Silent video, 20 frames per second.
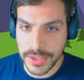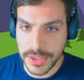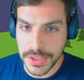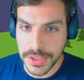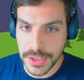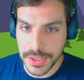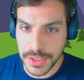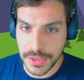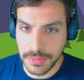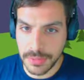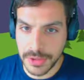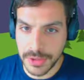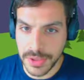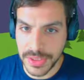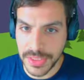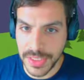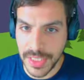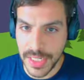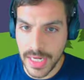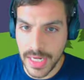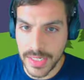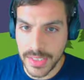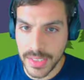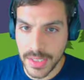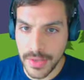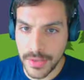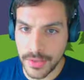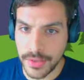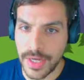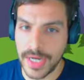Just like you treat any
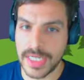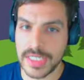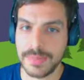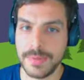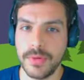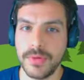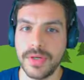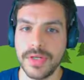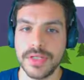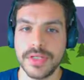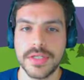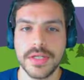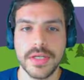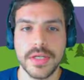other exponent,